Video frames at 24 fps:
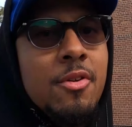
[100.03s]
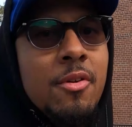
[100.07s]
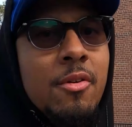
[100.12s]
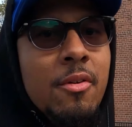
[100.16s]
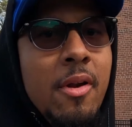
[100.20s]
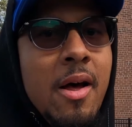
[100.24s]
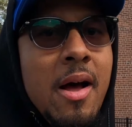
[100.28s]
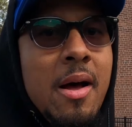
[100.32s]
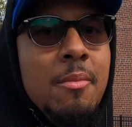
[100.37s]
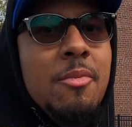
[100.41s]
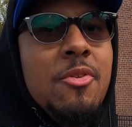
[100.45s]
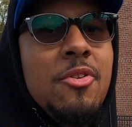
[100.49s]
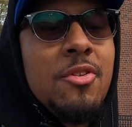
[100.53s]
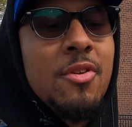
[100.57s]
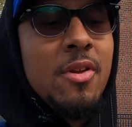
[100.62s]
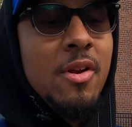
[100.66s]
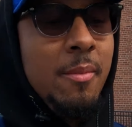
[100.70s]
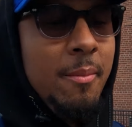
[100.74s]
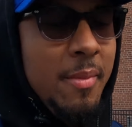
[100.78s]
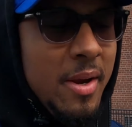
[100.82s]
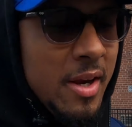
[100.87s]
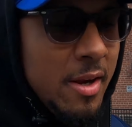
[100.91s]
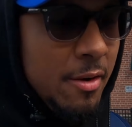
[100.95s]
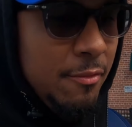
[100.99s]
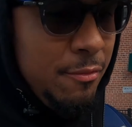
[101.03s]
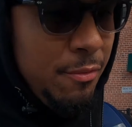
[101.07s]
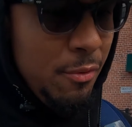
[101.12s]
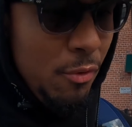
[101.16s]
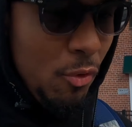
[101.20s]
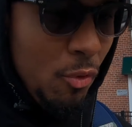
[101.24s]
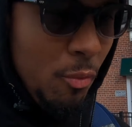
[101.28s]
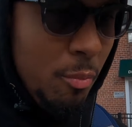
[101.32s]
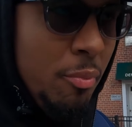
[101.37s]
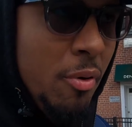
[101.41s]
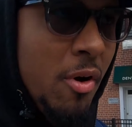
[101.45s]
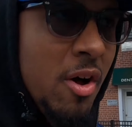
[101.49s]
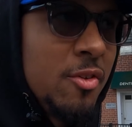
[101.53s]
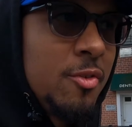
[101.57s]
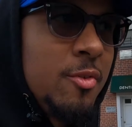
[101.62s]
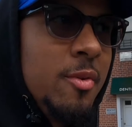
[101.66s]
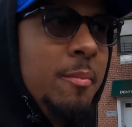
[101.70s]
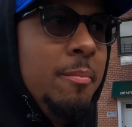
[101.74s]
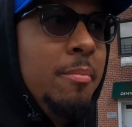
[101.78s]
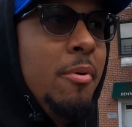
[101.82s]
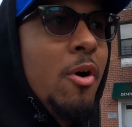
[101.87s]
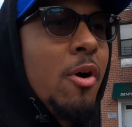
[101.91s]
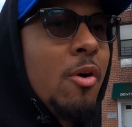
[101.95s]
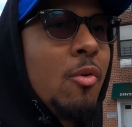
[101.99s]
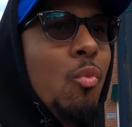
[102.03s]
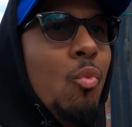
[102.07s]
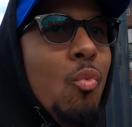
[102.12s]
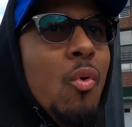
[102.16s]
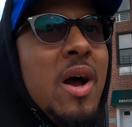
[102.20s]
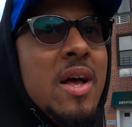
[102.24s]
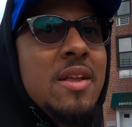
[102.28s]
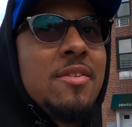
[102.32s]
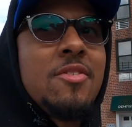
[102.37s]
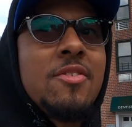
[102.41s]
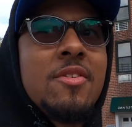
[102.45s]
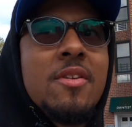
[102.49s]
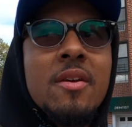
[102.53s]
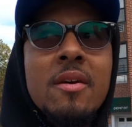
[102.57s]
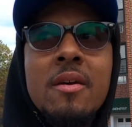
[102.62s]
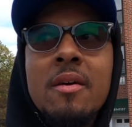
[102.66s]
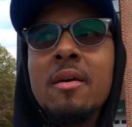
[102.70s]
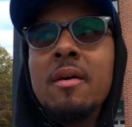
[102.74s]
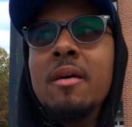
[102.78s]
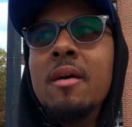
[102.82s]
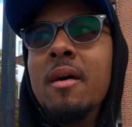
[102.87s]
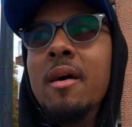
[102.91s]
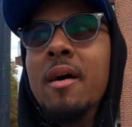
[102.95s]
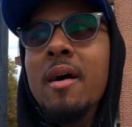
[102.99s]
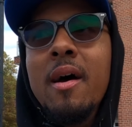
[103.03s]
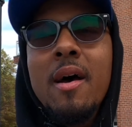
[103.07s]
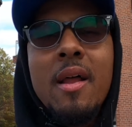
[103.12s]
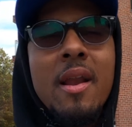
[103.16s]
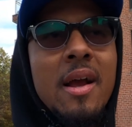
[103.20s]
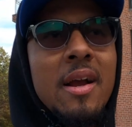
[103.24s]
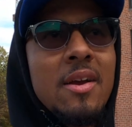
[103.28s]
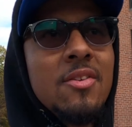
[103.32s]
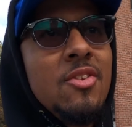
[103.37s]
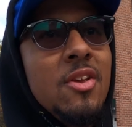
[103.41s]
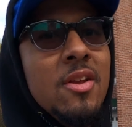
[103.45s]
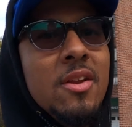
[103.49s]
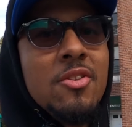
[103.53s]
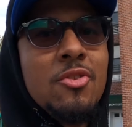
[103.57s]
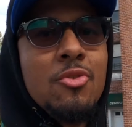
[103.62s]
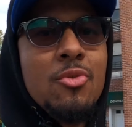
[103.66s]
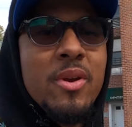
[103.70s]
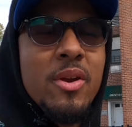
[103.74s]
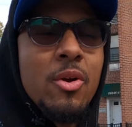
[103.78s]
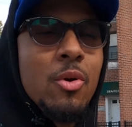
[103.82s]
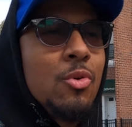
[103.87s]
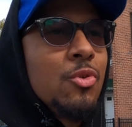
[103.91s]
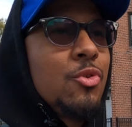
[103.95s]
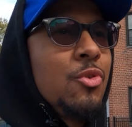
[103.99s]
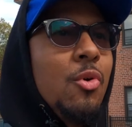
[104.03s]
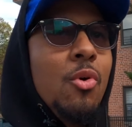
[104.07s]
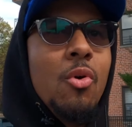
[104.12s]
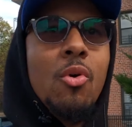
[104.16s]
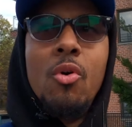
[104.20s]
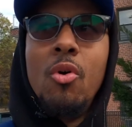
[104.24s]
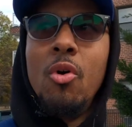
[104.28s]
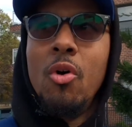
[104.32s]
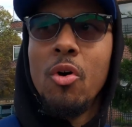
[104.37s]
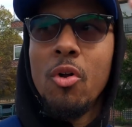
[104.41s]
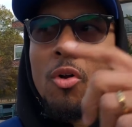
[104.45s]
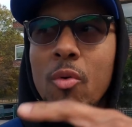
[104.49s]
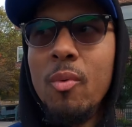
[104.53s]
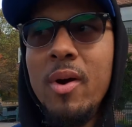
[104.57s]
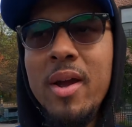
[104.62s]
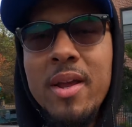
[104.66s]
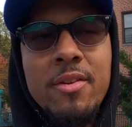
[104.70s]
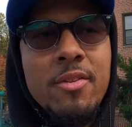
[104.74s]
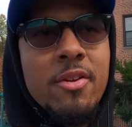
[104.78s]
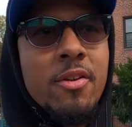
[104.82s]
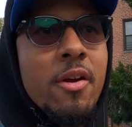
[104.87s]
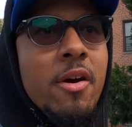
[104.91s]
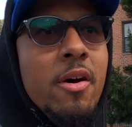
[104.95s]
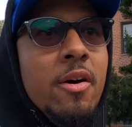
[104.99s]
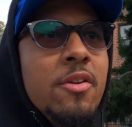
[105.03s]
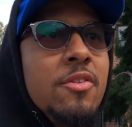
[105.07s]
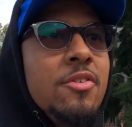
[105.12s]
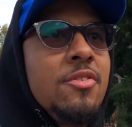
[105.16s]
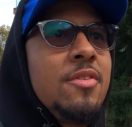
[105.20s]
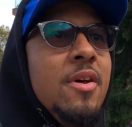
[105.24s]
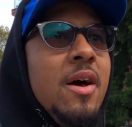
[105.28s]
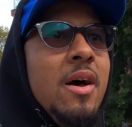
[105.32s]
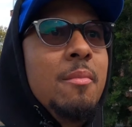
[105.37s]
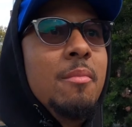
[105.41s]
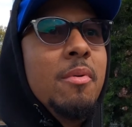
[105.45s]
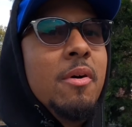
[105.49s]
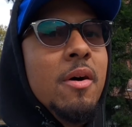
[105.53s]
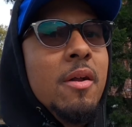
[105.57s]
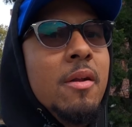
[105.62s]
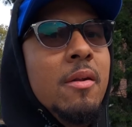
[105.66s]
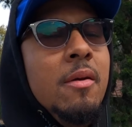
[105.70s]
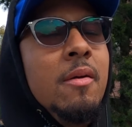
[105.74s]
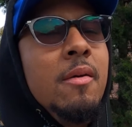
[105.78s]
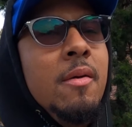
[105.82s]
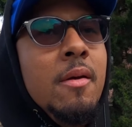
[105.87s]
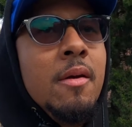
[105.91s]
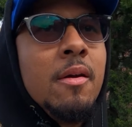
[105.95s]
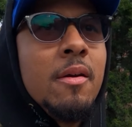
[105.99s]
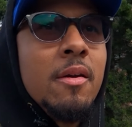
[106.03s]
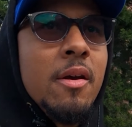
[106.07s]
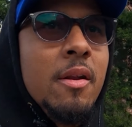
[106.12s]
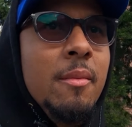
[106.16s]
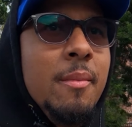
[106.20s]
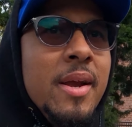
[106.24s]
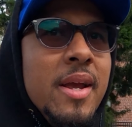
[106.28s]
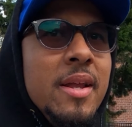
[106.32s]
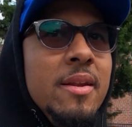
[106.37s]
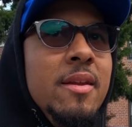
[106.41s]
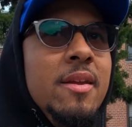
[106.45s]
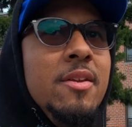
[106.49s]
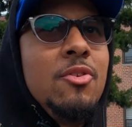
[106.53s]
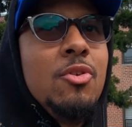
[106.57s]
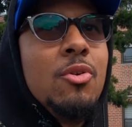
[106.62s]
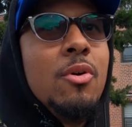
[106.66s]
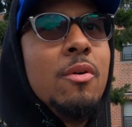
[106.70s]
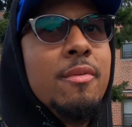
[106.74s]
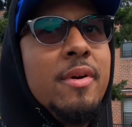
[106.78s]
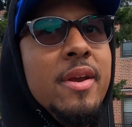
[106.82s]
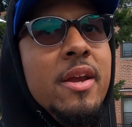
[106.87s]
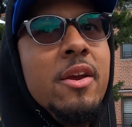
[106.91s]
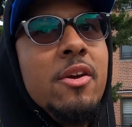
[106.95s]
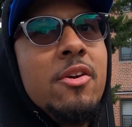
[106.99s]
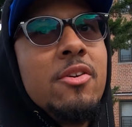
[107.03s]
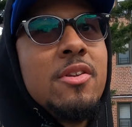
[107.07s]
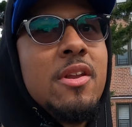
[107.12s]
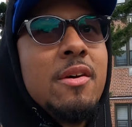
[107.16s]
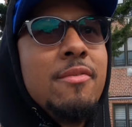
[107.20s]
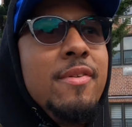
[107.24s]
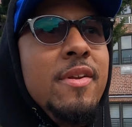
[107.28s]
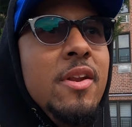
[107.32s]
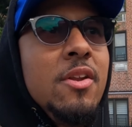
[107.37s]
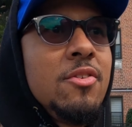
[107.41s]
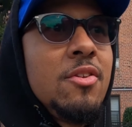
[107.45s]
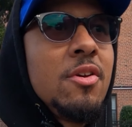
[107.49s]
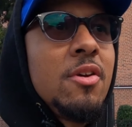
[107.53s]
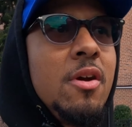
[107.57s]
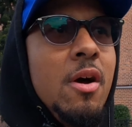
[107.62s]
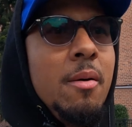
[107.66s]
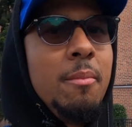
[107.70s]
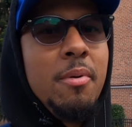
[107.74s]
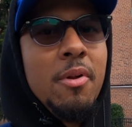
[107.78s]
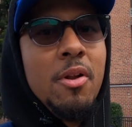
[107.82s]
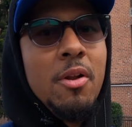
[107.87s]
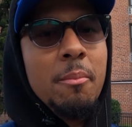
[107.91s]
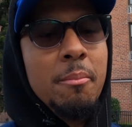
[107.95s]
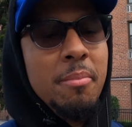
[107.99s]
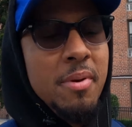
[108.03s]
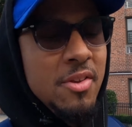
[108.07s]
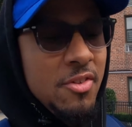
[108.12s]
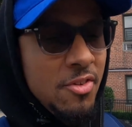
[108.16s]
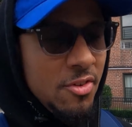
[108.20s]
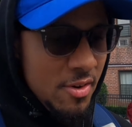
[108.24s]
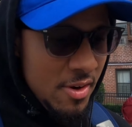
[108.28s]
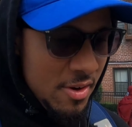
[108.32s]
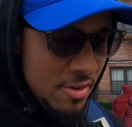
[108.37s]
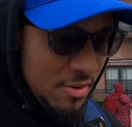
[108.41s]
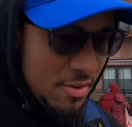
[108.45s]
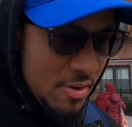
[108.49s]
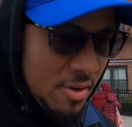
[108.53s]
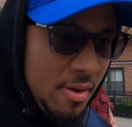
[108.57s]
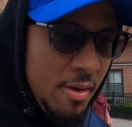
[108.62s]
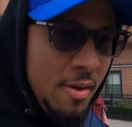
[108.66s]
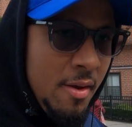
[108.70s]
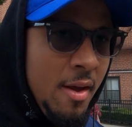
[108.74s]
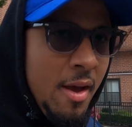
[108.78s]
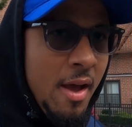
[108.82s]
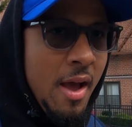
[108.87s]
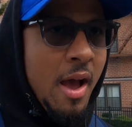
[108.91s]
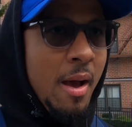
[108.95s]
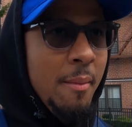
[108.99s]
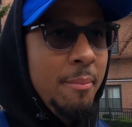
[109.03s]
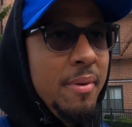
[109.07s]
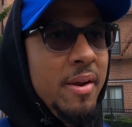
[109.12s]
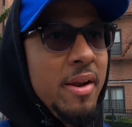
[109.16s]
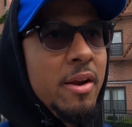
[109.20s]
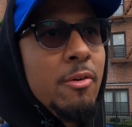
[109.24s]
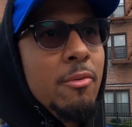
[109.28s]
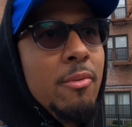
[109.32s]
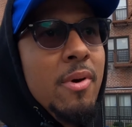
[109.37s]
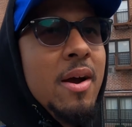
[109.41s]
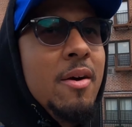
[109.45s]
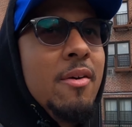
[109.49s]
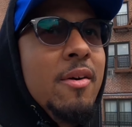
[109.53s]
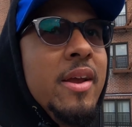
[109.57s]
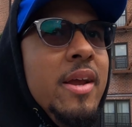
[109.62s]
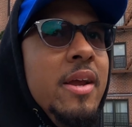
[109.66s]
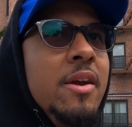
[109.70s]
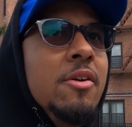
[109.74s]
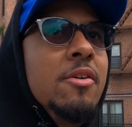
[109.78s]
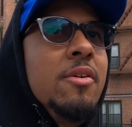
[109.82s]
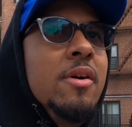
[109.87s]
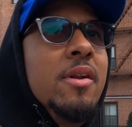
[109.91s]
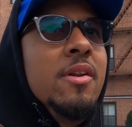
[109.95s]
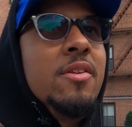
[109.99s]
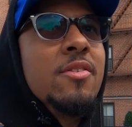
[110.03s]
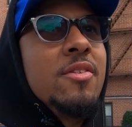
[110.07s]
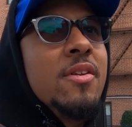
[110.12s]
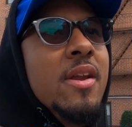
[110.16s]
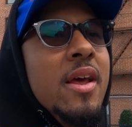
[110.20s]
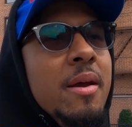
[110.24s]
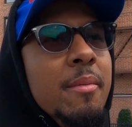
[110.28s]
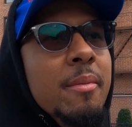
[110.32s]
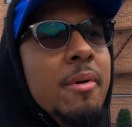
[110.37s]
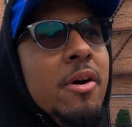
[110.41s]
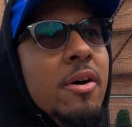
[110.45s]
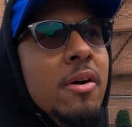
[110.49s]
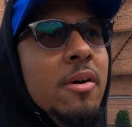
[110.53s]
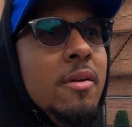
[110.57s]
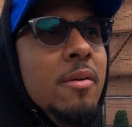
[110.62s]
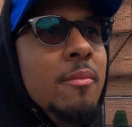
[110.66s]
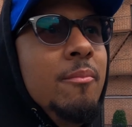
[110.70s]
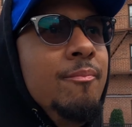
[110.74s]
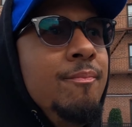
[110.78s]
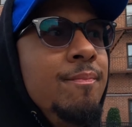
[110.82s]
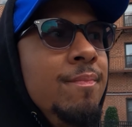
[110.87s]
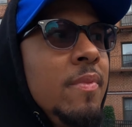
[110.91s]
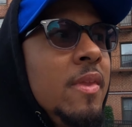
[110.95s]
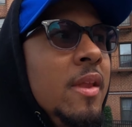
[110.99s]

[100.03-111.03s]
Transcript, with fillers: So now I'm just going to make it through Prospect Park West. Like I said, the street goes all the way to the other side, but I'm going to make a detour over here because I think there's a couple of business happening around here in this neighborhood.